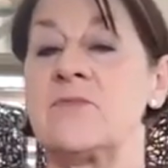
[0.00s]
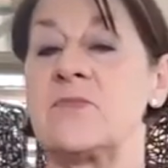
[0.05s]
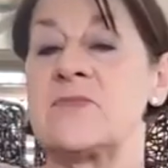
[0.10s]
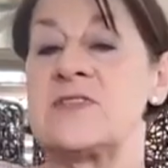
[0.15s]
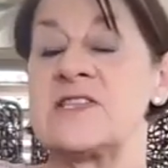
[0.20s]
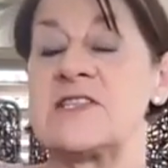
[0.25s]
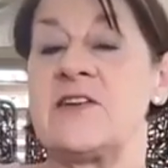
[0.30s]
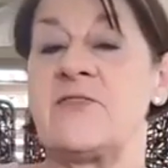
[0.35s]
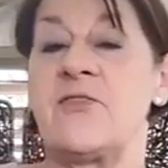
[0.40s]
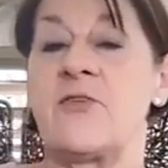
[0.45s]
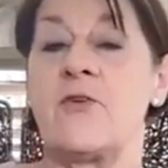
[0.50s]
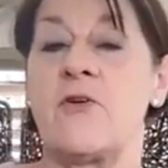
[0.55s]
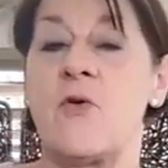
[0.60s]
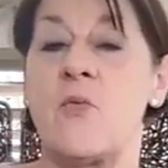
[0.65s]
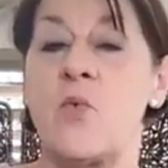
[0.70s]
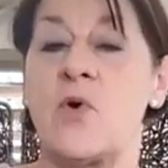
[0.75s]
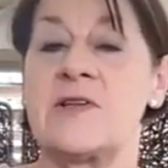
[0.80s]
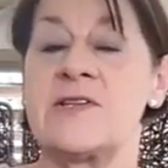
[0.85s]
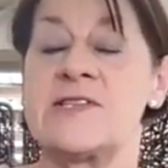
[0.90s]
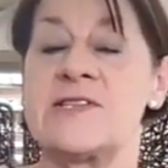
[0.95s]
stiffer
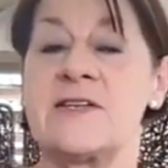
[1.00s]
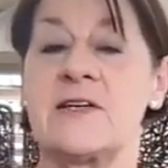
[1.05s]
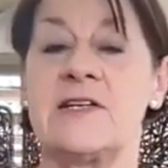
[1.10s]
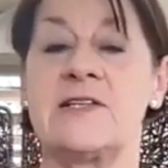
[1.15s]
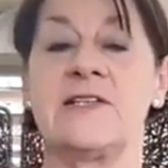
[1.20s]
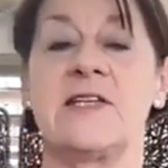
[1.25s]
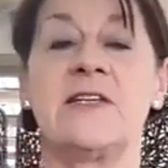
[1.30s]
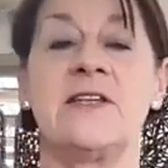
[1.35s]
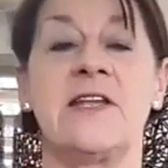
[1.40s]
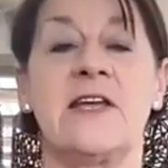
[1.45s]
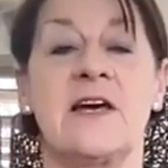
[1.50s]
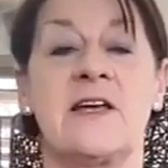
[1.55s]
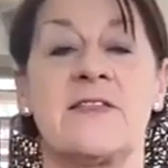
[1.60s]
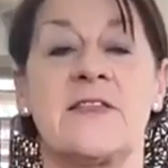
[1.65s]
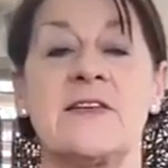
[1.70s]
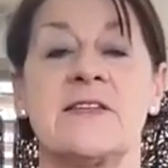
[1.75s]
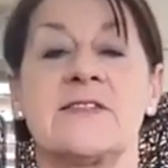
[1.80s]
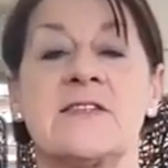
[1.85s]
on one side than the other.